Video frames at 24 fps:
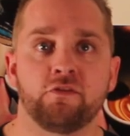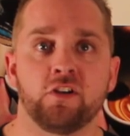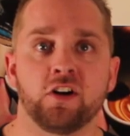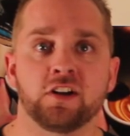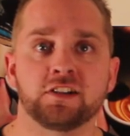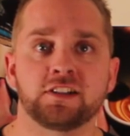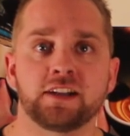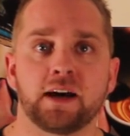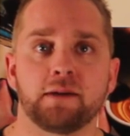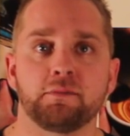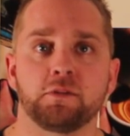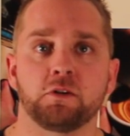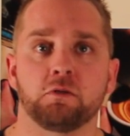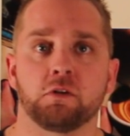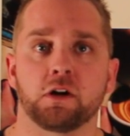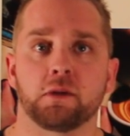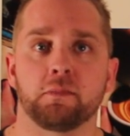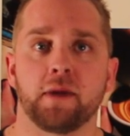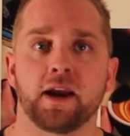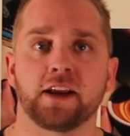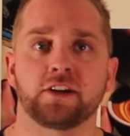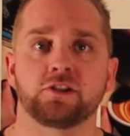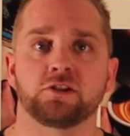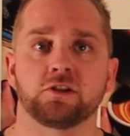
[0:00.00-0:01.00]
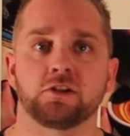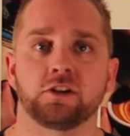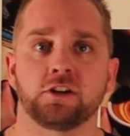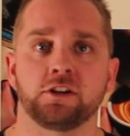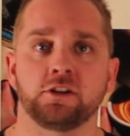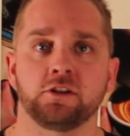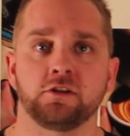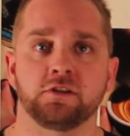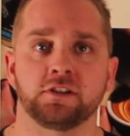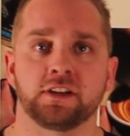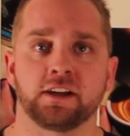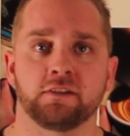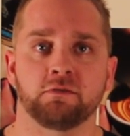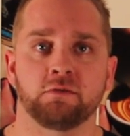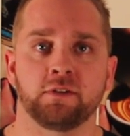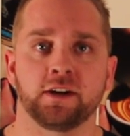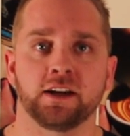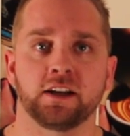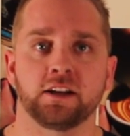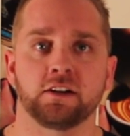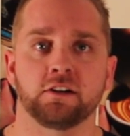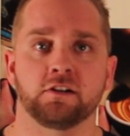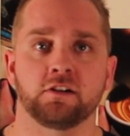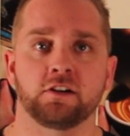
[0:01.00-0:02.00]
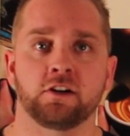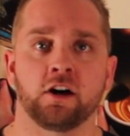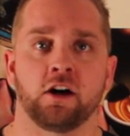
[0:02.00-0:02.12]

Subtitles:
First up, you want to make sure you're using really good